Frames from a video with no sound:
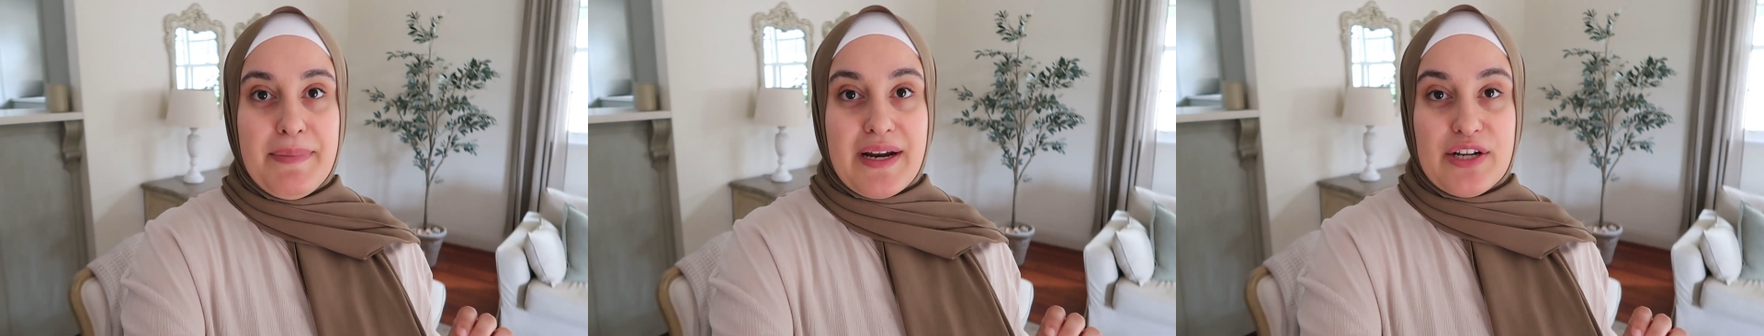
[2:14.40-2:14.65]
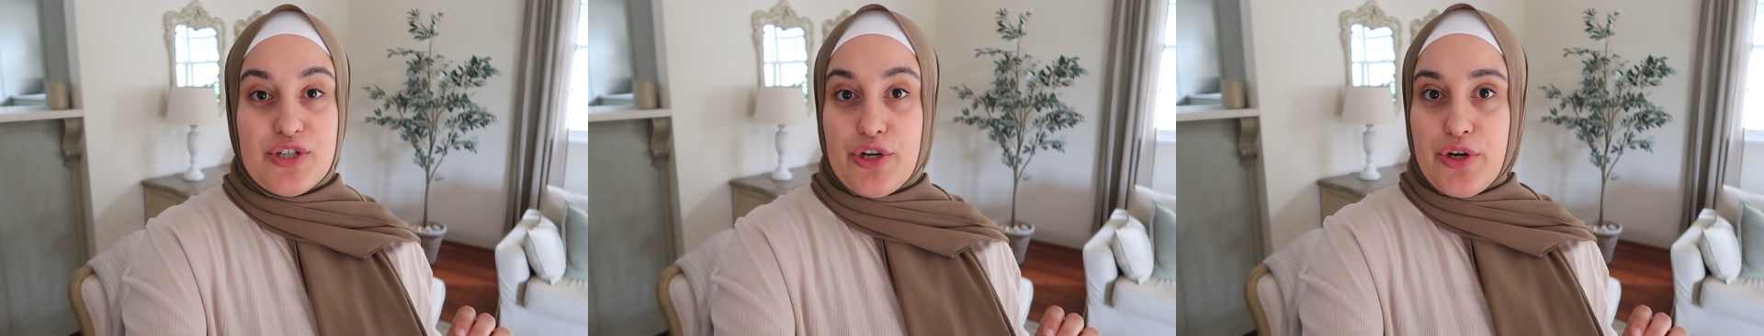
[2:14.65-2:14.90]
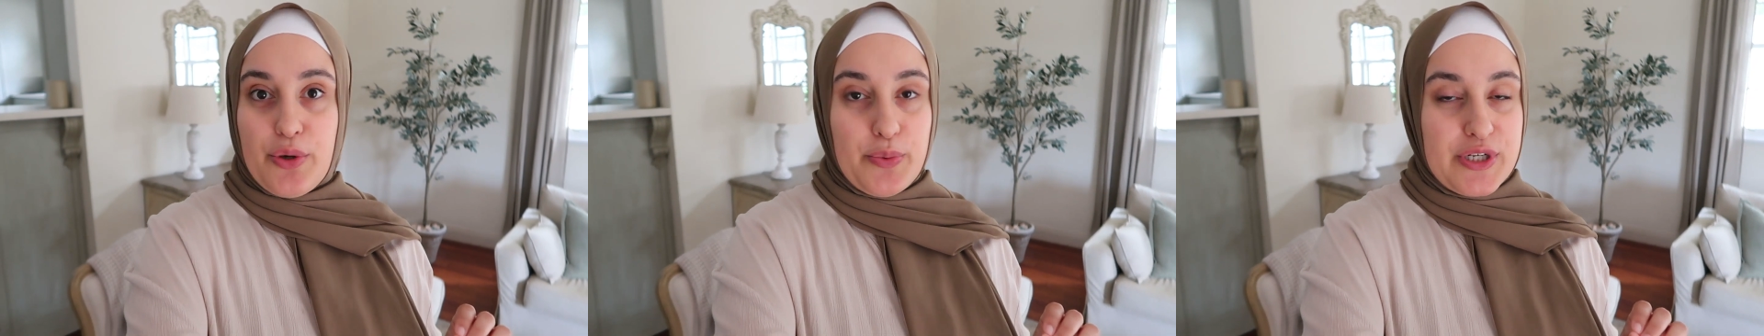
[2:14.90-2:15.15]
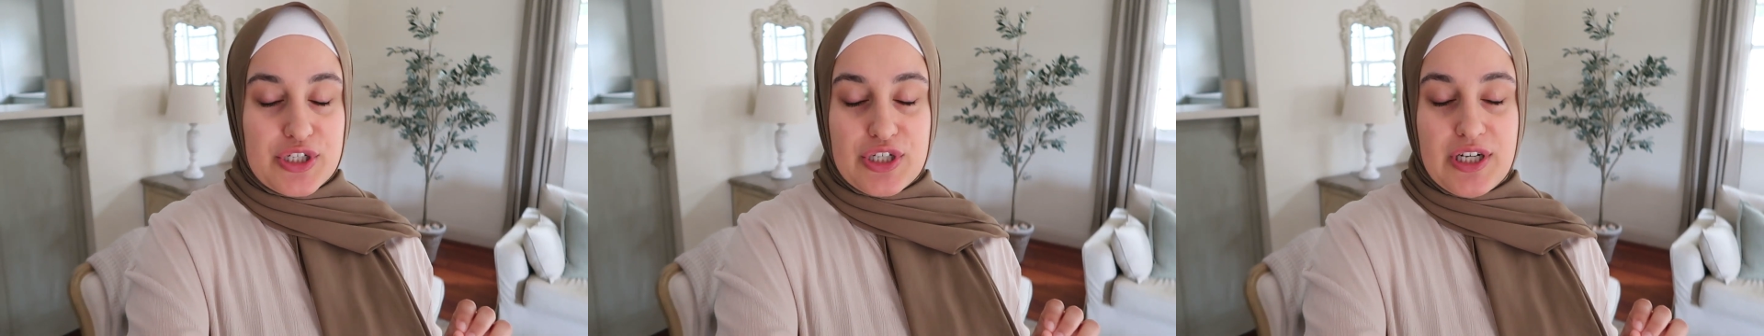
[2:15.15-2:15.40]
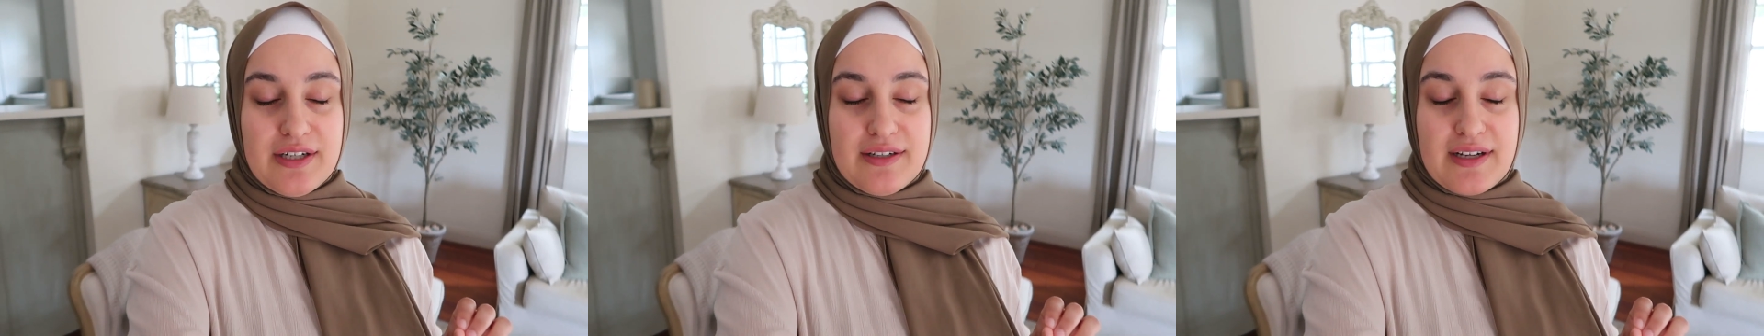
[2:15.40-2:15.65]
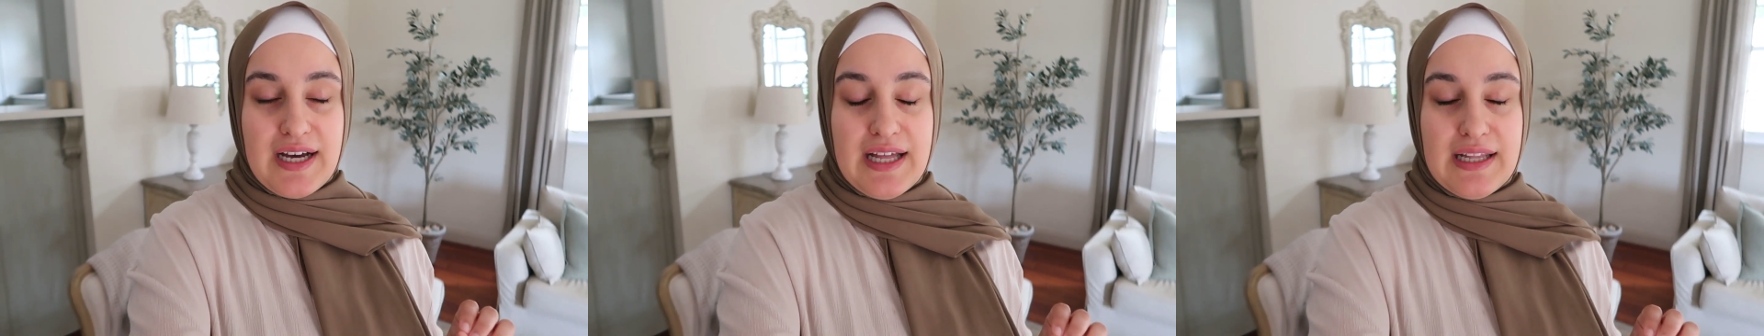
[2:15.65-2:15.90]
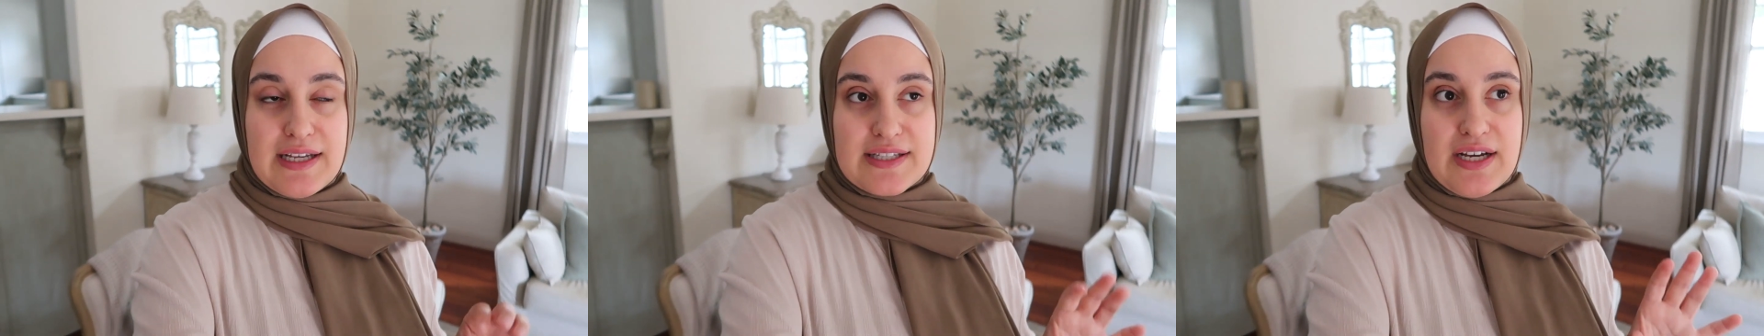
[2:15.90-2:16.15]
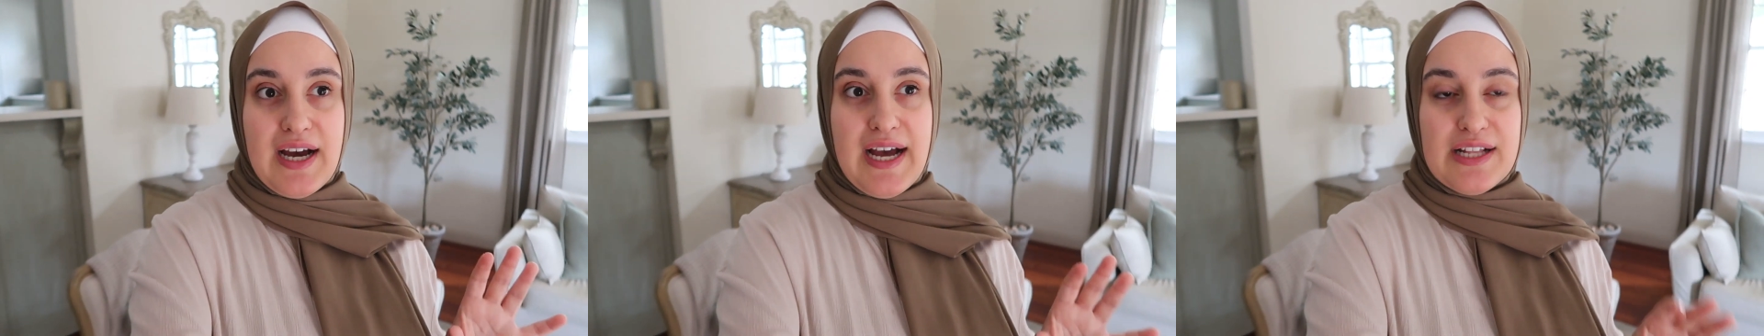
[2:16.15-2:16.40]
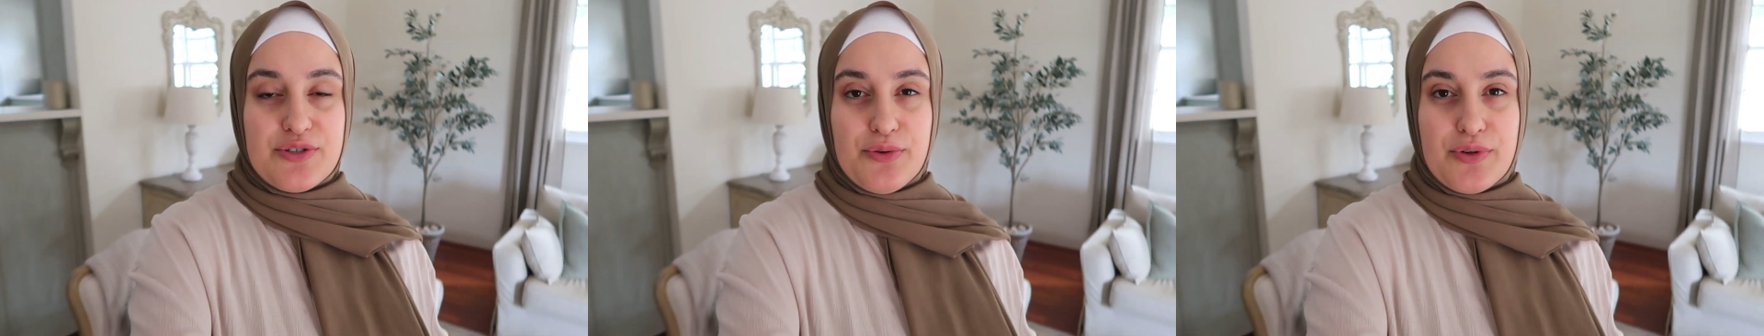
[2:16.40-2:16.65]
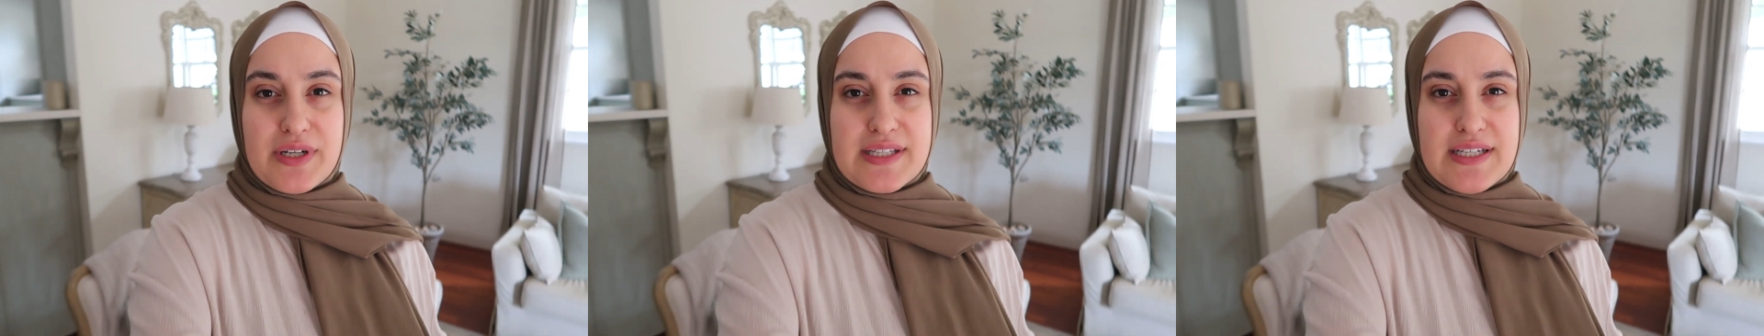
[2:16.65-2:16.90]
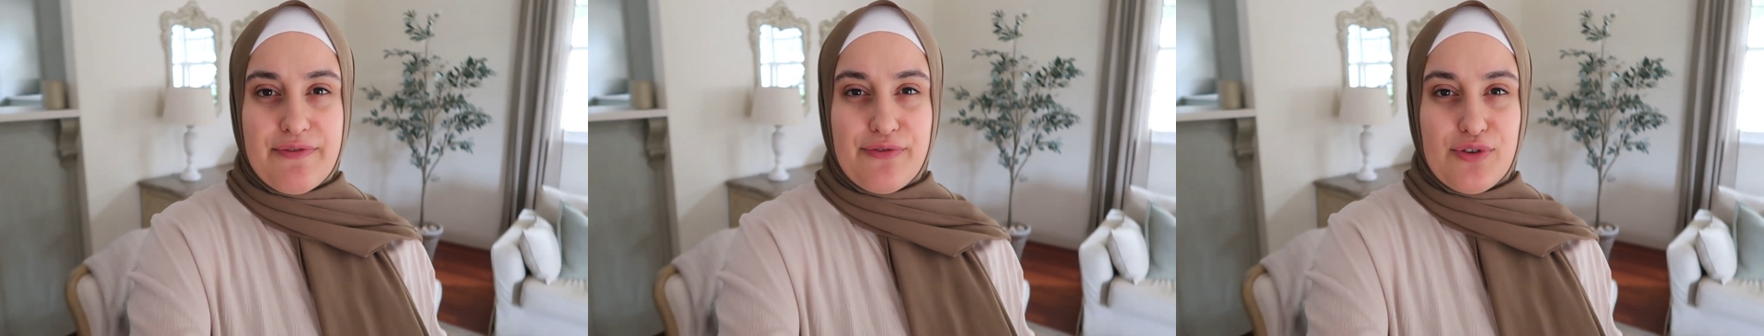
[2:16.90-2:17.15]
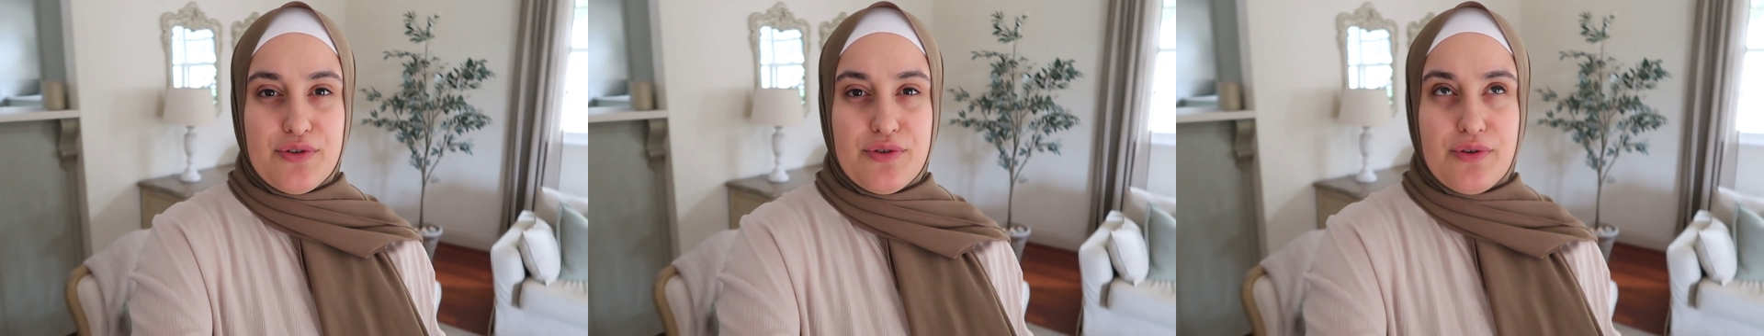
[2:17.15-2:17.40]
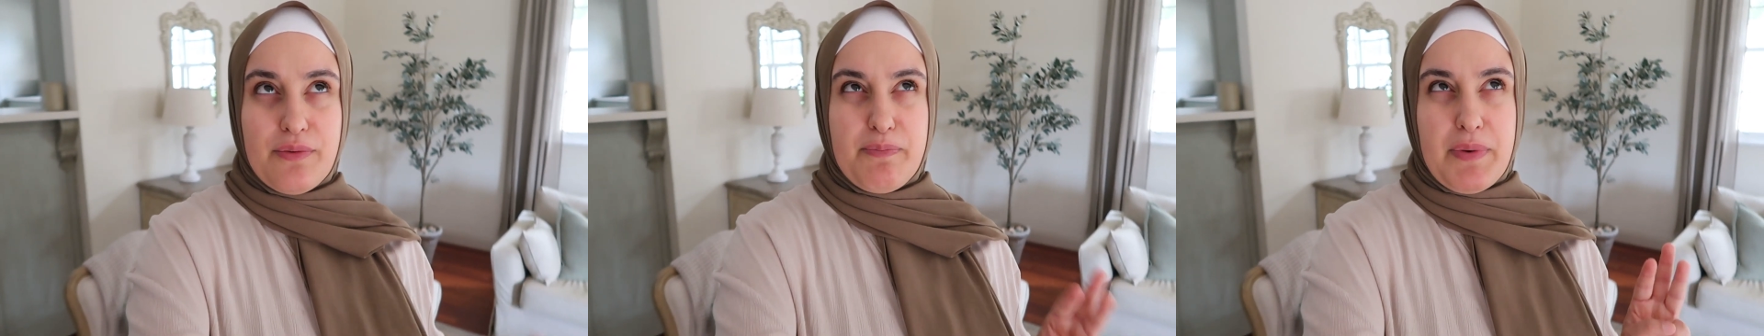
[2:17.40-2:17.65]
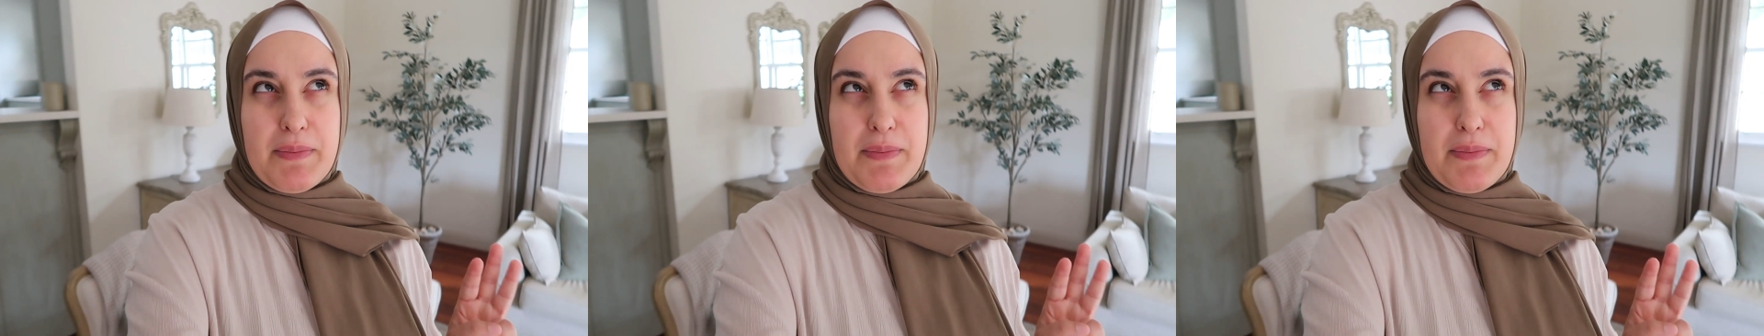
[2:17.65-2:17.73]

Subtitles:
but I don't know which color. So I had ordered a few,